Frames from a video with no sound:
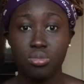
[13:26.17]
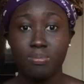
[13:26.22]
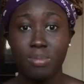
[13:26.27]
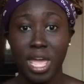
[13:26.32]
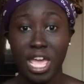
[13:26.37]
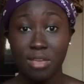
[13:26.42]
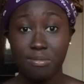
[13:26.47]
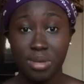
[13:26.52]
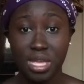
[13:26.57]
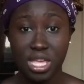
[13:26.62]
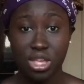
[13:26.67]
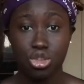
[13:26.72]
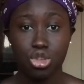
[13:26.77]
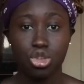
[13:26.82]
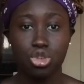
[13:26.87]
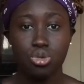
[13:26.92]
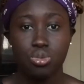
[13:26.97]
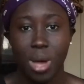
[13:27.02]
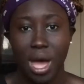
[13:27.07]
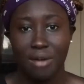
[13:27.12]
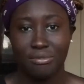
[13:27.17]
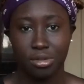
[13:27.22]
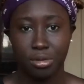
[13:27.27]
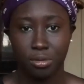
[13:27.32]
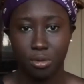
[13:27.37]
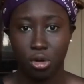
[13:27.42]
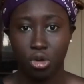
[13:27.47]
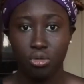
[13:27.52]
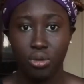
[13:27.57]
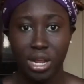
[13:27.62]
Maybe you have a
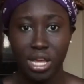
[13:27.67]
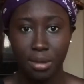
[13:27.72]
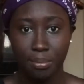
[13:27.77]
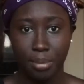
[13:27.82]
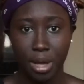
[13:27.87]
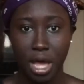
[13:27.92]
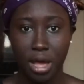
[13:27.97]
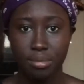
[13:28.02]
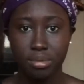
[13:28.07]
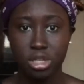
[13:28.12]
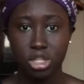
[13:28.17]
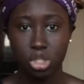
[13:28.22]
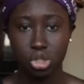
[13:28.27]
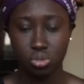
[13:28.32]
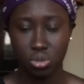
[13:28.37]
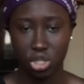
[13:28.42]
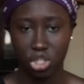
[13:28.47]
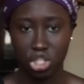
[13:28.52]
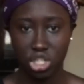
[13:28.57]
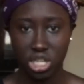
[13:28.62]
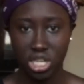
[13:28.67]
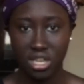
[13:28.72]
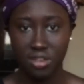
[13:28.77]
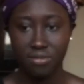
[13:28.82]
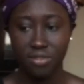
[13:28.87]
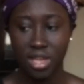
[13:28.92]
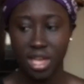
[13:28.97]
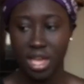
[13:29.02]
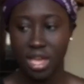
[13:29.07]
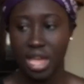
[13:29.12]
greater purpose to
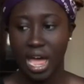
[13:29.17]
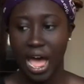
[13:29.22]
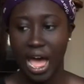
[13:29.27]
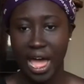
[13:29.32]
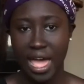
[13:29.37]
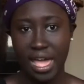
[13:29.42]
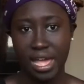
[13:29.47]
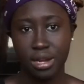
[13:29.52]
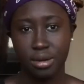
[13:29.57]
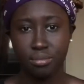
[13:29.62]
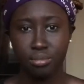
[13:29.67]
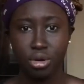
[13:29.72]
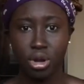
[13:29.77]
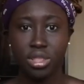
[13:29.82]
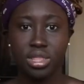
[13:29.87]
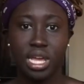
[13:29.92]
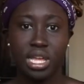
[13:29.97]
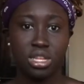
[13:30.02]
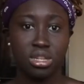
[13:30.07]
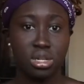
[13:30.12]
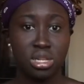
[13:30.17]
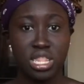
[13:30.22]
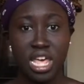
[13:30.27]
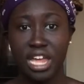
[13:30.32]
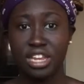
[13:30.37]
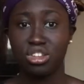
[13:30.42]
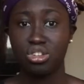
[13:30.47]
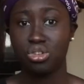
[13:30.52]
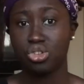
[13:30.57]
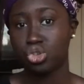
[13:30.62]
achieve at Edinburgh that you,
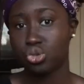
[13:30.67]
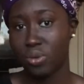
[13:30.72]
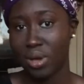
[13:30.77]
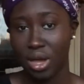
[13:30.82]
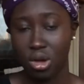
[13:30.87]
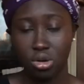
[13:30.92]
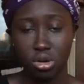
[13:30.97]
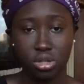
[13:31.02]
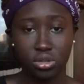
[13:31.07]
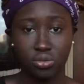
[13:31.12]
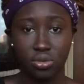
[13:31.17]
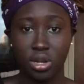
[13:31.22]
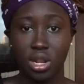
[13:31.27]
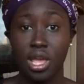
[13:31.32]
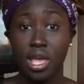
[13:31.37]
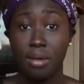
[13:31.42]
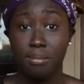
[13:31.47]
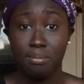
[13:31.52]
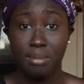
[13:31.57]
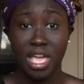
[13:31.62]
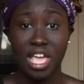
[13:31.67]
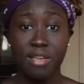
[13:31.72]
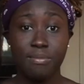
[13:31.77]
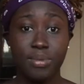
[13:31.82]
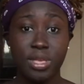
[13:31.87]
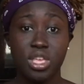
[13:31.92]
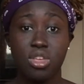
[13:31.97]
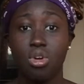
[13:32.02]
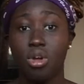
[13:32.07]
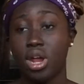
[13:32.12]
than you do at Oxford. Maybe
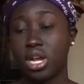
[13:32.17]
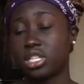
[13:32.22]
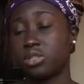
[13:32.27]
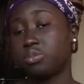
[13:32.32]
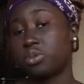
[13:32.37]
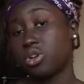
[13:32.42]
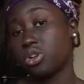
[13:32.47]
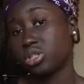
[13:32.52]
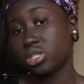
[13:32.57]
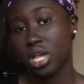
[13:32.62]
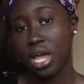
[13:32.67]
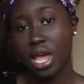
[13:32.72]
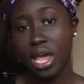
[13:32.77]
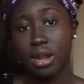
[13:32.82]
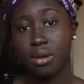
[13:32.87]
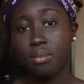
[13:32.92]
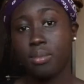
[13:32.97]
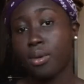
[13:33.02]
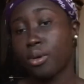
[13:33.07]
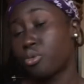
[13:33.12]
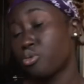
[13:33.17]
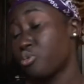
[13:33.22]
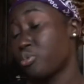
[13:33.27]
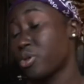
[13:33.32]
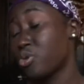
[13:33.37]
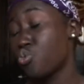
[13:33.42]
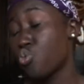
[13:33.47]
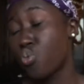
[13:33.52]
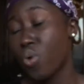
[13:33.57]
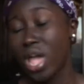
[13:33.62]
your experience at Edinburgh will be
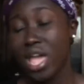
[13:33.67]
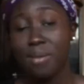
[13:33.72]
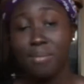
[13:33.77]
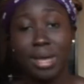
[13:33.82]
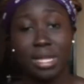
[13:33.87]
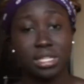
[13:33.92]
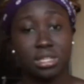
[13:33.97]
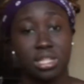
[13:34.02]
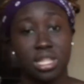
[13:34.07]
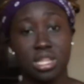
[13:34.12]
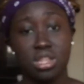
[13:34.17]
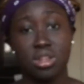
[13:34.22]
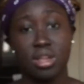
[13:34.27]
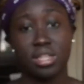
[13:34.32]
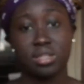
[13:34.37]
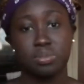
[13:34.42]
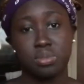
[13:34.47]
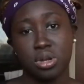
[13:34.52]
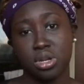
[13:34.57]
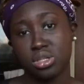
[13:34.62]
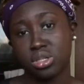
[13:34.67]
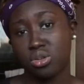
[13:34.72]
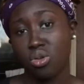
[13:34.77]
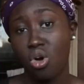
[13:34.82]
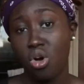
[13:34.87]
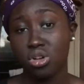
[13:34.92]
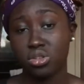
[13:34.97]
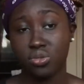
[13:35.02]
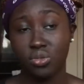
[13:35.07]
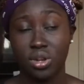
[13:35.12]
way better than your experience at
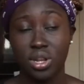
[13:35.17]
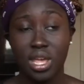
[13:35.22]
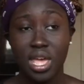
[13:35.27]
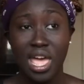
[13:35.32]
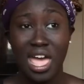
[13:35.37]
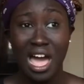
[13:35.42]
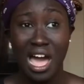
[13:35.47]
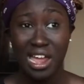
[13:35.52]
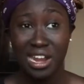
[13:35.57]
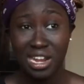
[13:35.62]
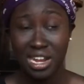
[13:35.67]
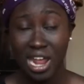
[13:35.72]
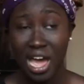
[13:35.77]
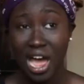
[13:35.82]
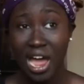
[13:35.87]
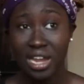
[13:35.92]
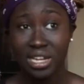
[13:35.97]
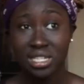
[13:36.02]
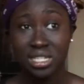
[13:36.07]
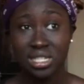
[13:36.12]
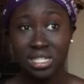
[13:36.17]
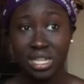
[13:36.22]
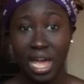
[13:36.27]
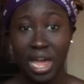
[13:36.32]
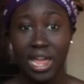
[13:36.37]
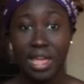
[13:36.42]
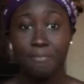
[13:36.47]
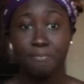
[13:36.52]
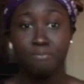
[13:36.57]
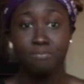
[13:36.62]
Oxford. And in
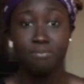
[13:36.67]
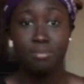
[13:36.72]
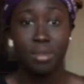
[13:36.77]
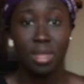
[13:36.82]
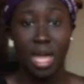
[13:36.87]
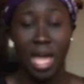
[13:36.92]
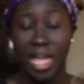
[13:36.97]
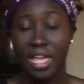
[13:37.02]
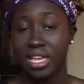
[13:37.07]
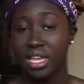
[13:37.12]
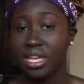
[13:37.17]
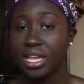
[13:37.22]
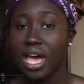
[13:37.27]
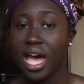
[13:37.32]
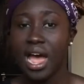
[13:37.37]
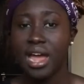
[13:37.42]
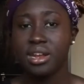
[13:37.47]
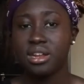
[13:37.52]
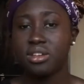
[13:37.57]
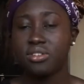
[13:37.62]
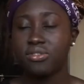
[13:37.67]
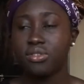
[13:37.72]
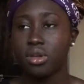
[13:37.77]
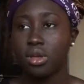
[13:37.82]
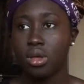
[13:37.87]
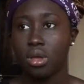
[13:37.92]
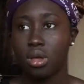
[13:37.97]
hindsight, I can kind of,